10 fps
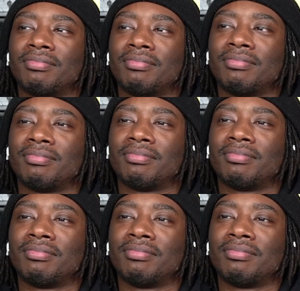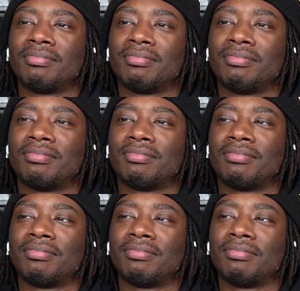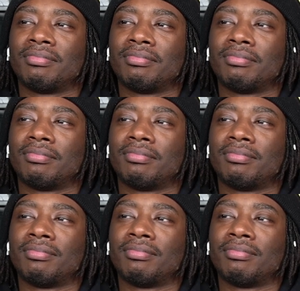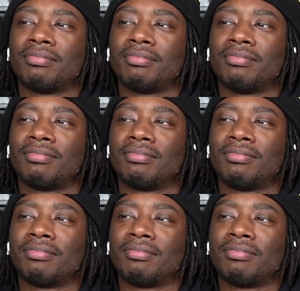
The person shown says nothing.